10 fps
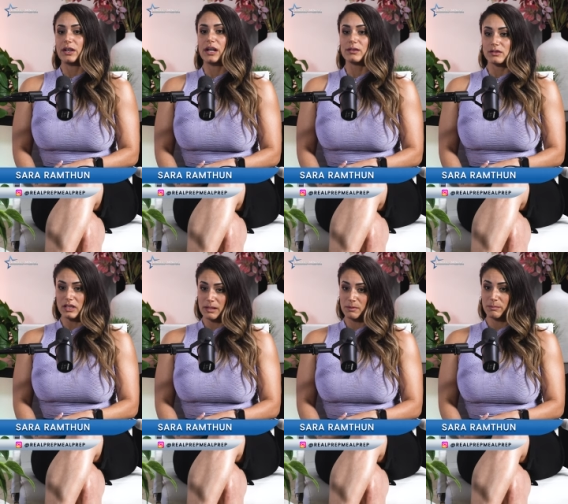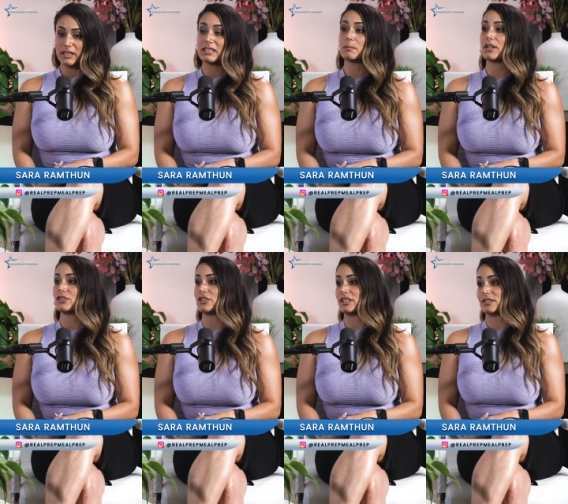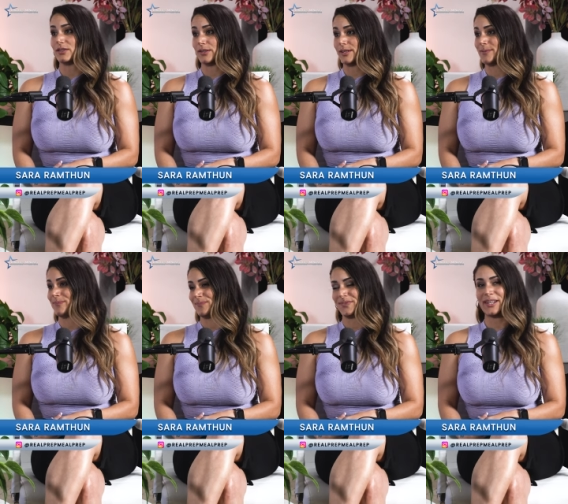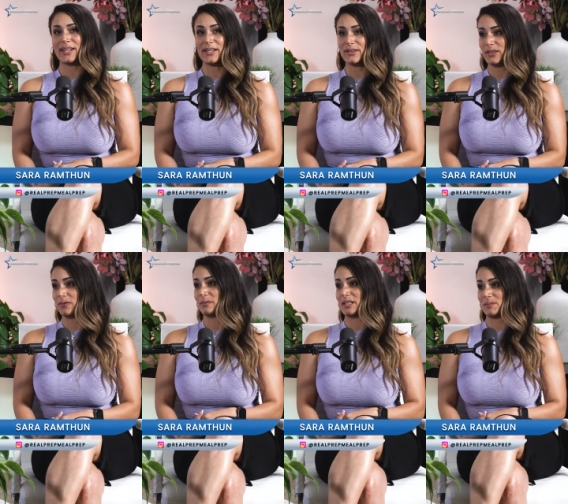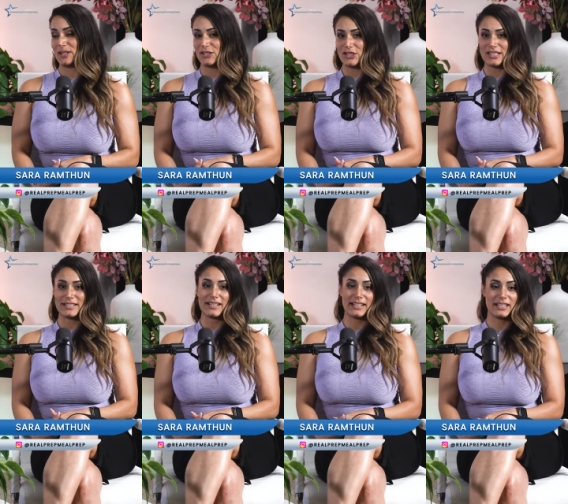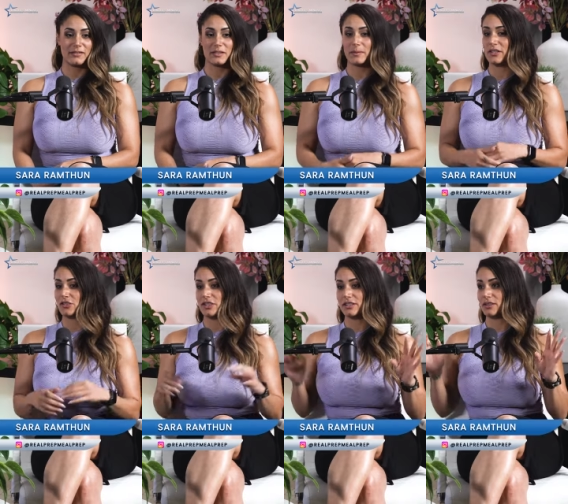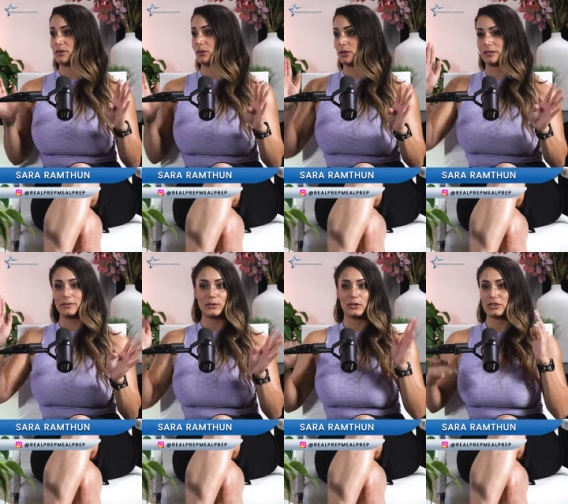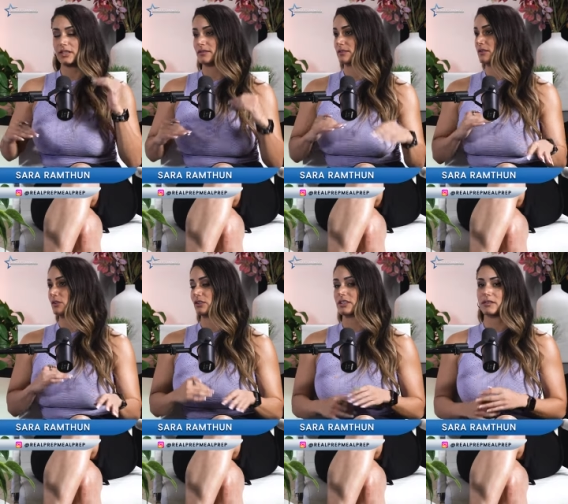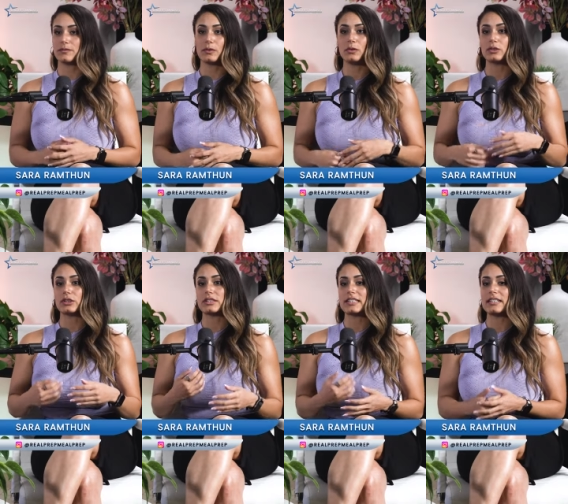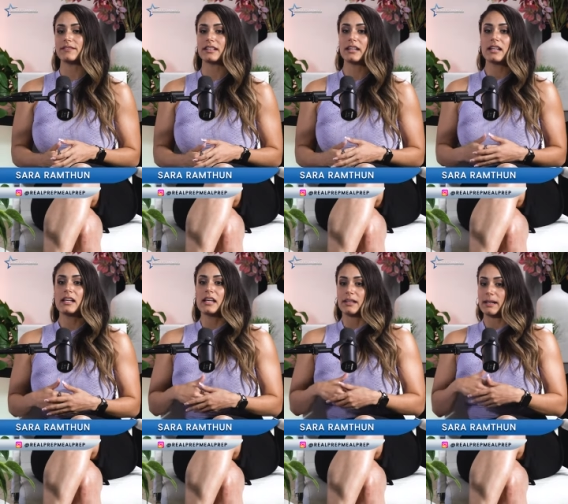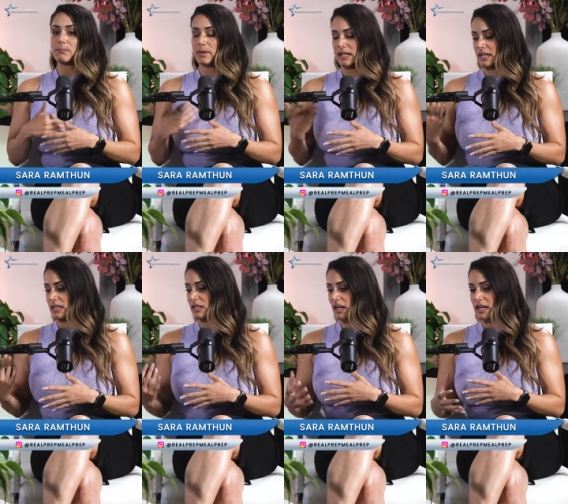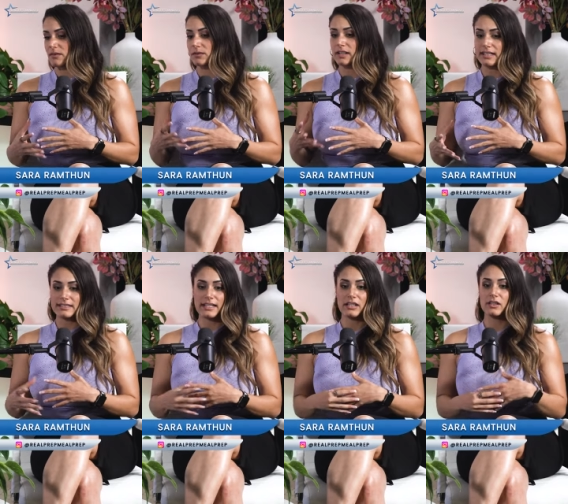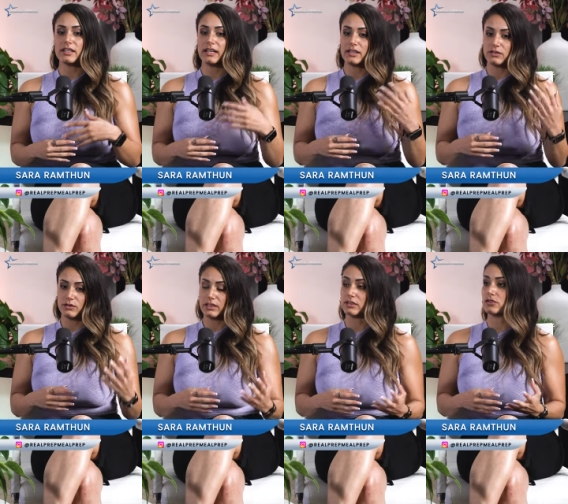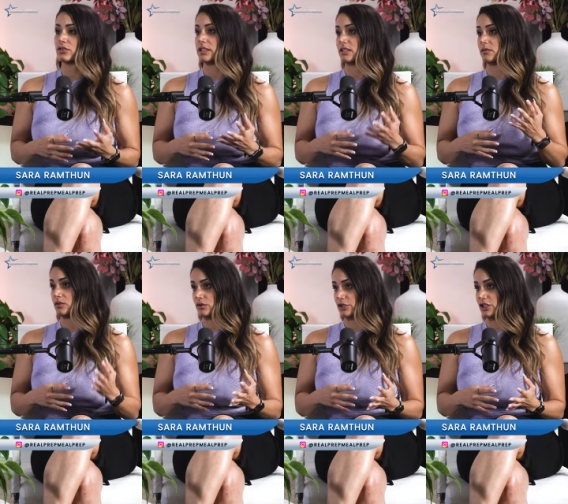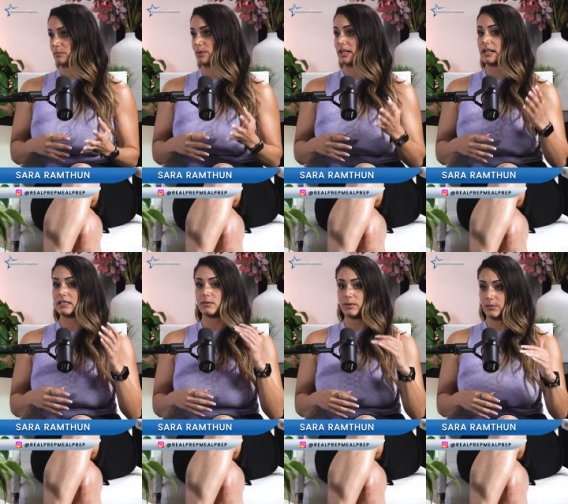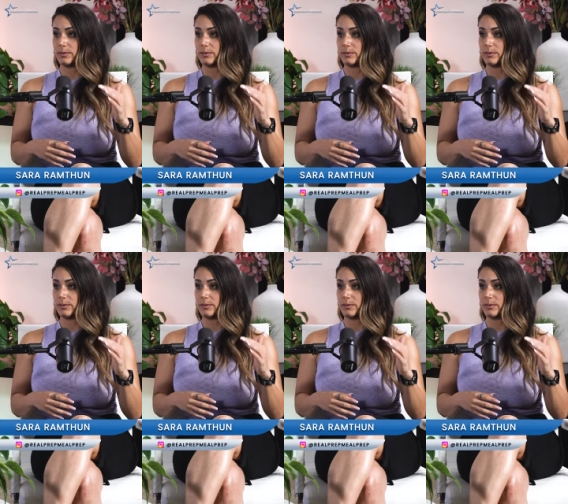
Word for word: Uh, I'm a big spreadsheets nerd. I love my spreadsheets. I have spreadsheets galore, folders after folders after folders. Even like my, I have clientele that I do their strict nutrition plans we